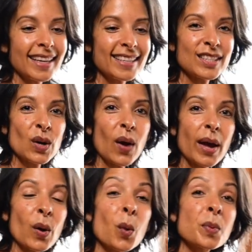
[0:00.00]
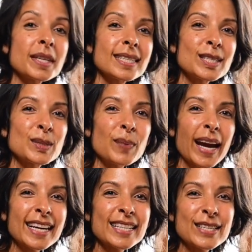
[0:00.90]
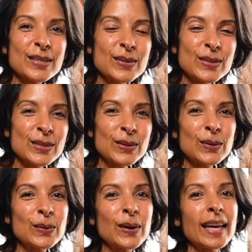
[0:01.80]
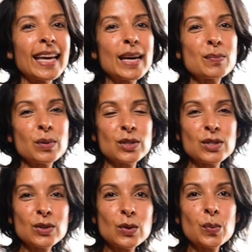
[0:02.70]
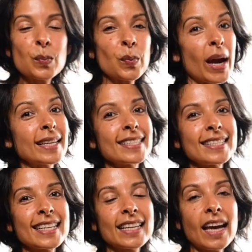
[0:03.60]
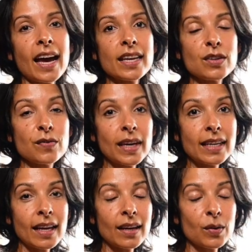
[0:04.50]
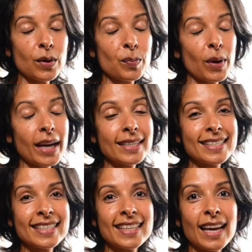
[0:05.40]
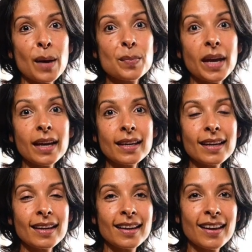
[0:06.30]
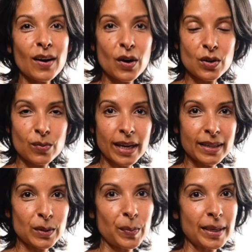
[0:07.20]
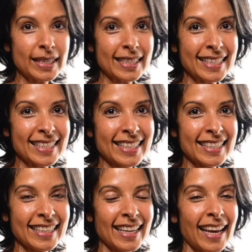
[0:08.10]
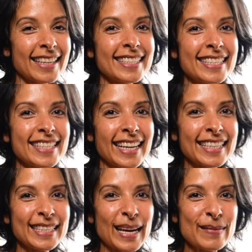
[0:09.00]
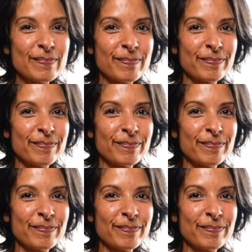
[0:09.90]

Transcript: So I hope this inspired you to pursue practicing Ayurveda or practicing Abhyanga on a regular basis. I'll see you next time.